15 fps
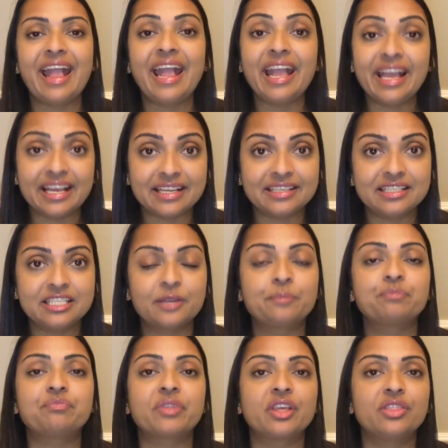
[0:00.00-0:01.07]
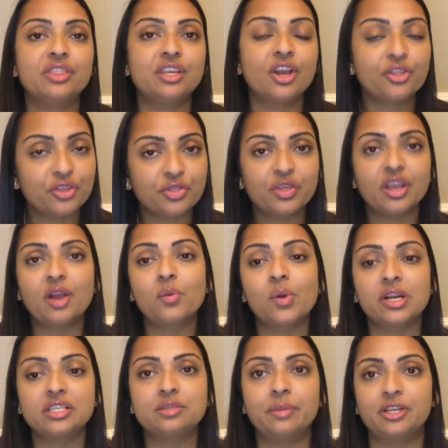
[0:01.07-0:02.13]
And the other thing I
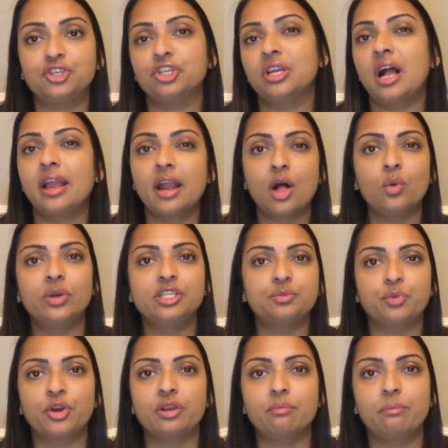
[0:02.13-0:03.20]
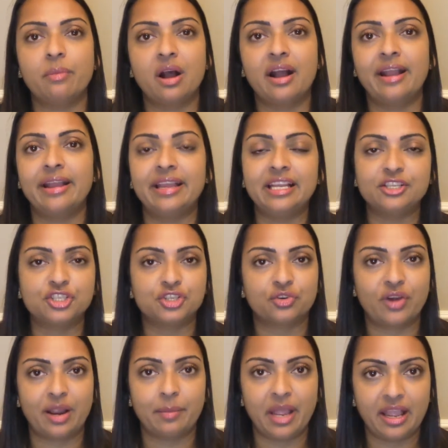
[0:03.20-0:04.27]
wanted to mention, I always put my
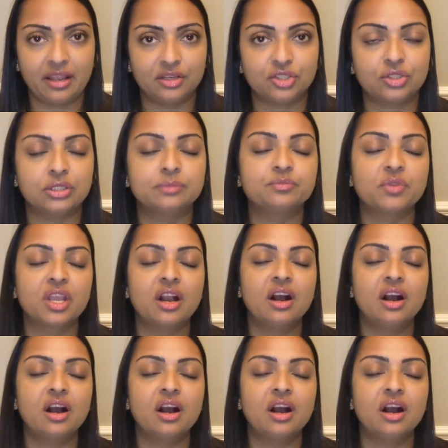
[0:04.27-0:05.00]
Instagram handle